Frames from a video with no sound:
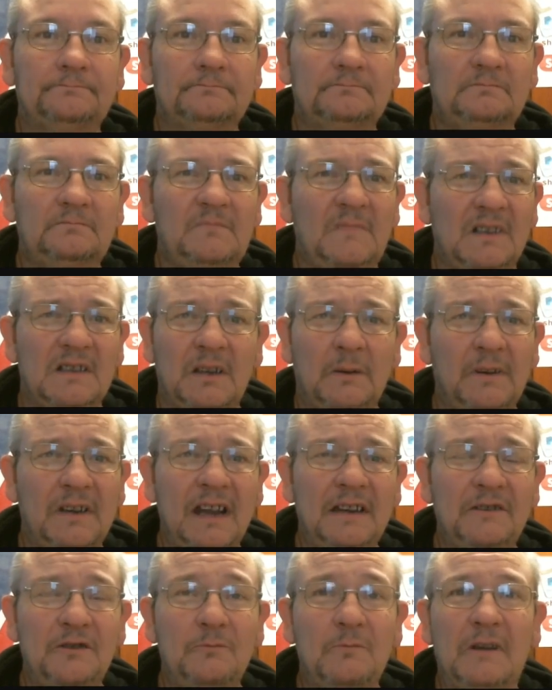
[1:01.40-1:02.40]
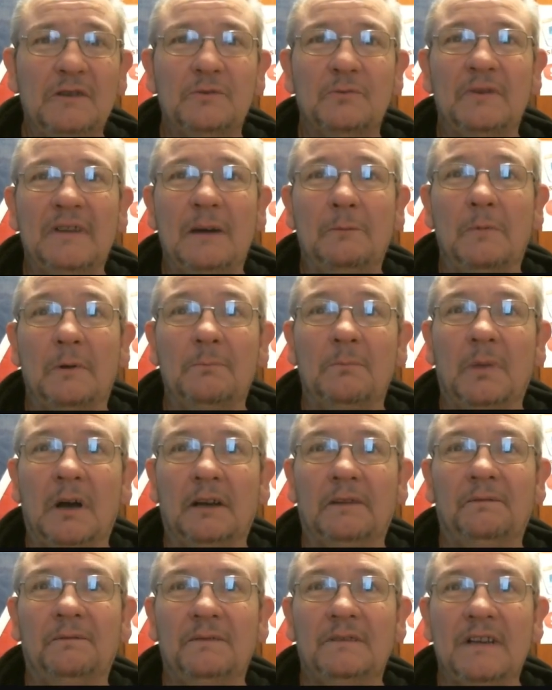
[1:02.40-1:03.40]
So I can't do much with that one,
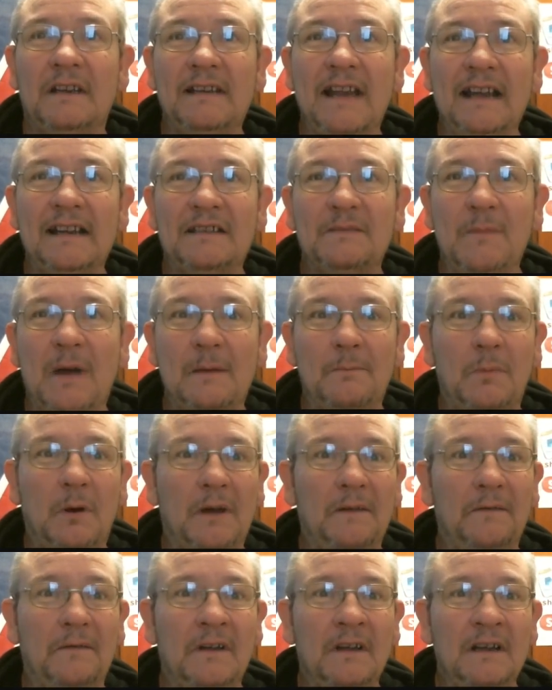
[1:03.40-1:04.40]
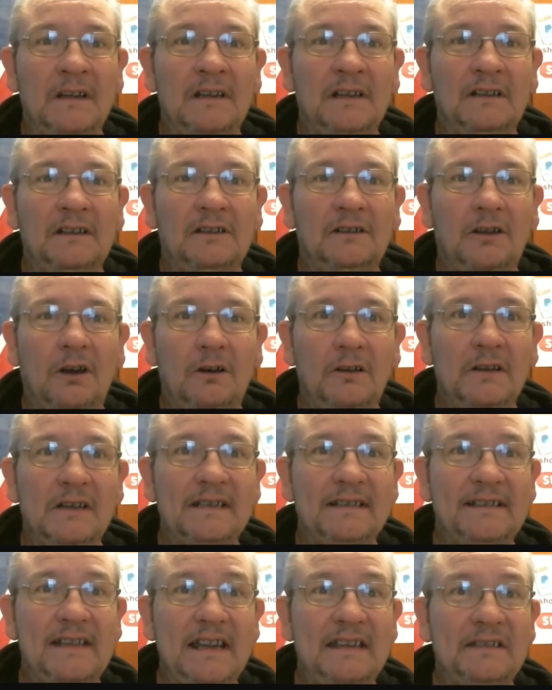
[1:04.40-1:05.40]
but the next map I've got is
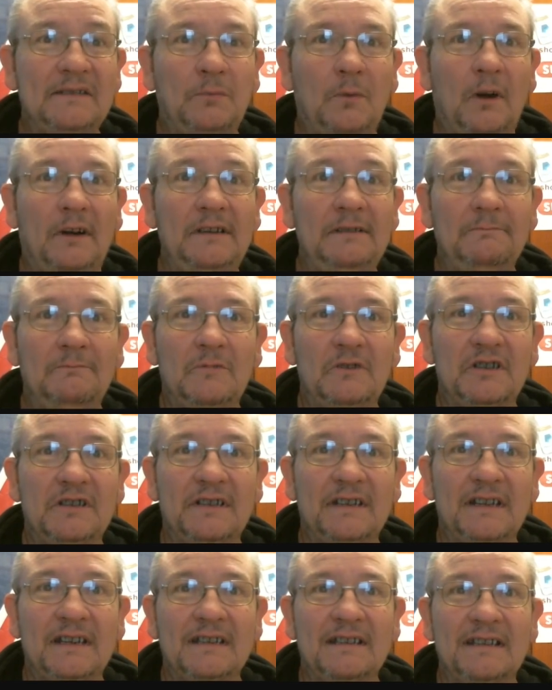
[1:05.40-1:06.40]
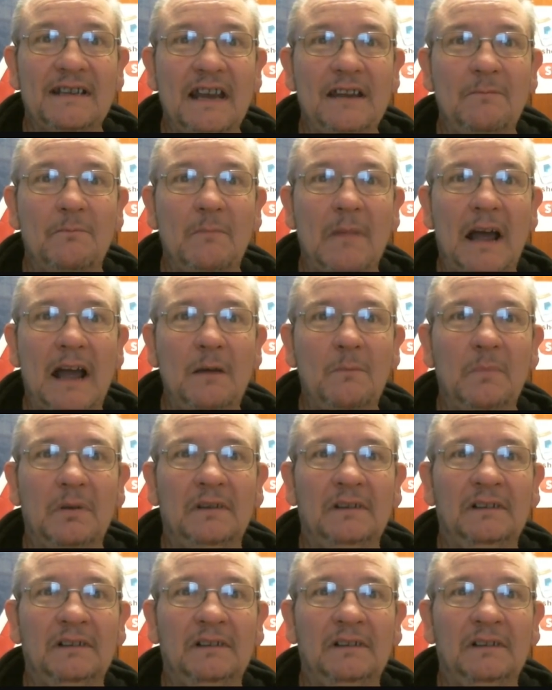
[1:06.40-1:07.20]
this one, which is the same map.